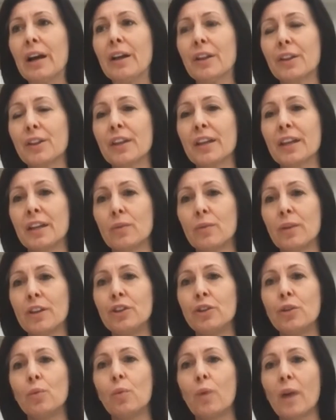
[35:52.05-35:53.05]
I think
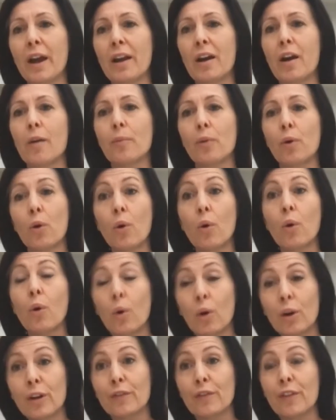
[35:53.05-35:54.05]
when you weigh up
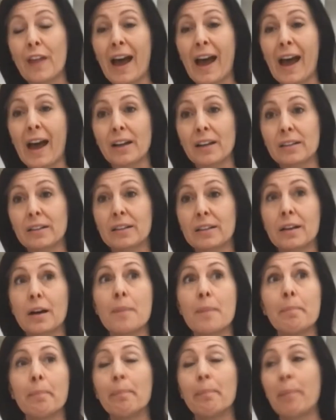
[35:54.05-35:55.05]
all of that
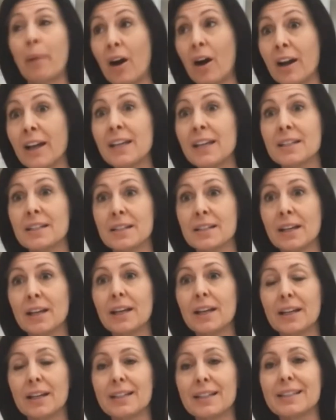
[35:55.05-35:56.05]
combined
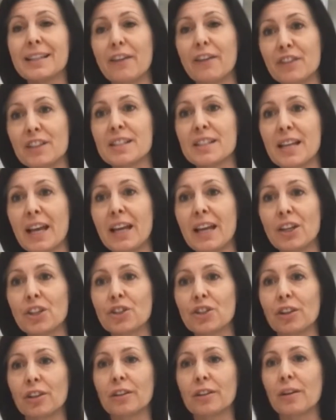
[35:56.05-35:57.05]

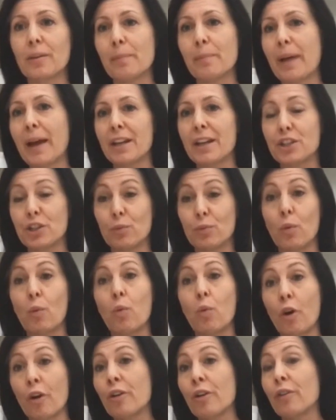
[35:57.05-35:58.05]
devastation compared to
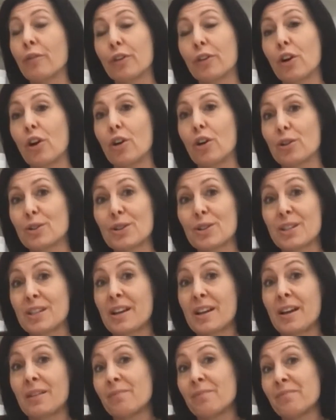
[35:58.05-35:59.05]
a one-off
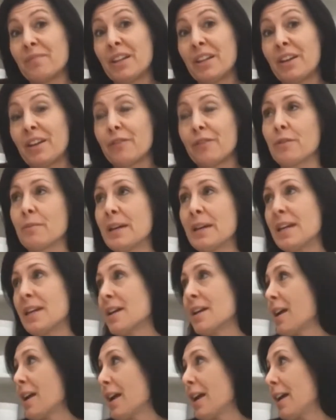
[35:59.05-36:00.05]
cost, you know, for
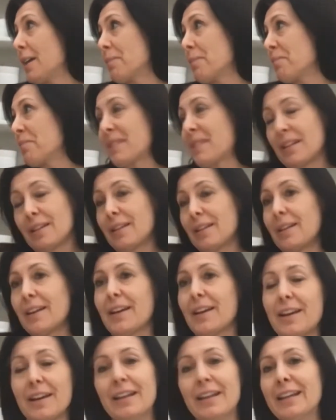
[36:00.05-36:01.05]
me,
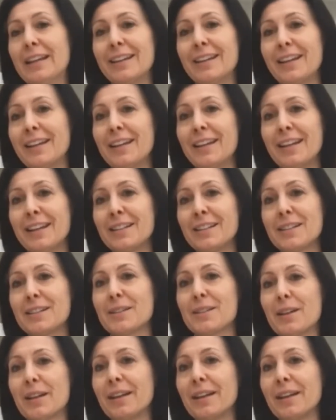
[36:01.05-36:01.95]
it's